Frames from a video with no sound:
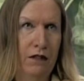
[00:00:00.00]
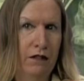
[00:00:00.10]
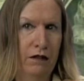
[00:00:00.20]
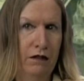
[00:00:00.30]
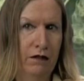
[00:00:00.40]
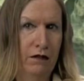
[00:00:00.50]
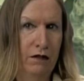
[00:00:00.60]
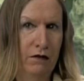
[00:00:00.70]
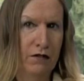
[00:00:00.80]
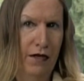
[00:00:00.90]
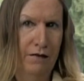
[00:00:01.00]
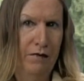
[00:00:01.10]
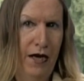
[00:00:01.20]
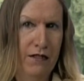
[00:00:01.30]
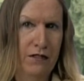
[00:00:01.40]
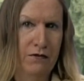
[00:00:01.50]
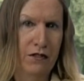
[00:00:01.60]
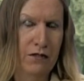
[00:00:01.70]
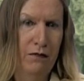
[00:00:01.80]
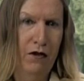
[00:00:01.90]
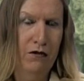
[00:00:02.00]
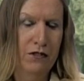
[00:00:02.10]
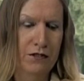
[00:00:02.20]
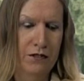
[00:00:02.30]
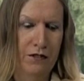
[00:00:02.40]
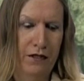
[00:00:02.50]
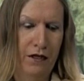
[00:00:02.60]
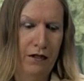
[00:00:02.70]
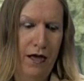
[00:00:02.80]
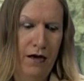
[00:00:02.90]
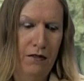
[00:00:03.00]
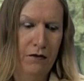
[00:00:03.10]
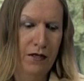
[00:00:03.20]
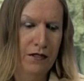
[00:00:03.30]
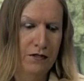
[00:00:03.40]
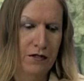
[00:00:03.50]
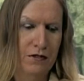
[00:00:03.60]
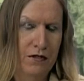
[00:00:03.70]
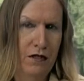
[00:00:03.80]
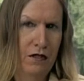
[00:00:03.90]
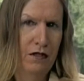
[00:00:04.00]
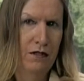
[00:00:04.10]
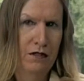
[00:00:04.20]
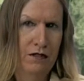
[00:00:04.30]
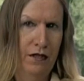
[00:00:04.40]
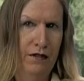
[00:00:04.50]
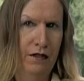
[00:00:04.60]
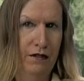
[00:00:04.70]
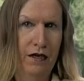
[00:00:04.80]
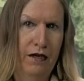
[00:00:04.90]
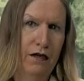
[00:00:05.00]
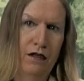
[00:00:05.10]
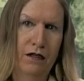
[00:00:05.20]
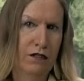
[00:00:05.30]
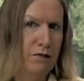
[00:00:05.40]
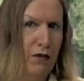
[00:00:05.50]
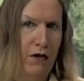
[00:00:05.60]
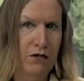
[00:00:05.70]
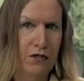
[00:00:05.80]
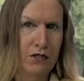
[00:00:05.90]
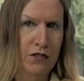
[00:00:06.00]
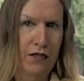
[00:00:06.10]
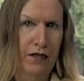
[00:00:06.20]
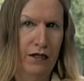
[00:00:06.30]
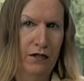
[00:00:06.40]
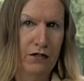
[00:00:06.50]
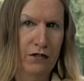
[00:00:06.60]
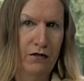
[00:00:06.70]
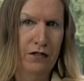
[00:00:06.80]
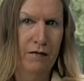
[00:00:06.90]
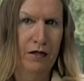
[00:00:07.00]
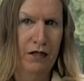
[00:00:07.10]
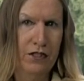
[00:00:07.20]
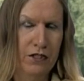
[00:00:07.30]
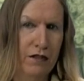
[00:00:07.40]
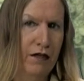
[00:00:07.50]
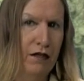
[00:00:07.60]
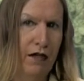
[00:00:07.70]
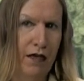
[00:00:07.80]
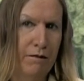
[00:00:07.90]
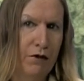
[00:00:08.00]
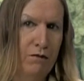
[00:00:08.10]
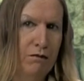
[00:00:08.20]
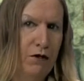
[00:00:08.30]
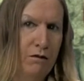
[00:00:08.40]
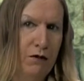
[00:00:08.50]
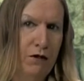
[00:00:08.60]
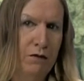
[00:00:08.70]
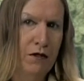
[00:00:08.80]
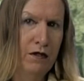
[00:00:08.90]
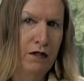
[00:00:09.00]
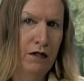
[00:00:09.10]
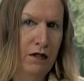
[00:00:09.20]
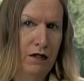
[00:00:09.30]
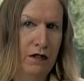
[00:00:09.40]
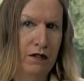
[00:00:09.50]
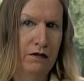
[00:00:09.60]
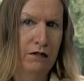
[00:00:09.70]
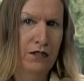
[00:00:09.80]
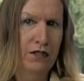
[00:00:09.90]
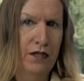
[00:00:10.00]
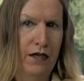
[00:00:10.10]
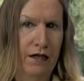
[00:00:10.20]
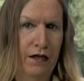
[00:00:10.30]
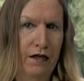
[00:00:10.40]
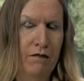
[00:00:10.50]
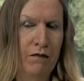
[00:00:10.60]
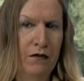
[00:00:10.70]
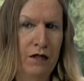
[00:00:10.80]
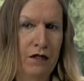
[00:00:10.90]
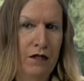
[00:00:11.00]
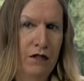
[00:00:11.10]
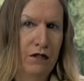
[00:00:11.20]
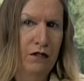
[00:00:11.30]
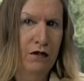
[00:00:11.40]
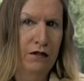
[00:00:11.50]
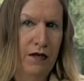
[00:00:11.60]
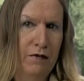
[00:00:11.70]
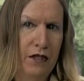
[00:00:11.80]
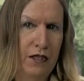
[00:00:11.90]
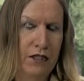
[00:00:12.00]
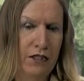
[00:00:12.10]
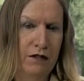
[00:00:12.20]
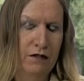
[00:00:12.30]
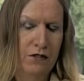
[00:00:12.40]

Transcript: And there was like massive explosions in there. A lot of the witnesses said that they heard explosions, just like a controlled demolition. They heard like a boom, boom, boom. And it was just like a controlled demolition.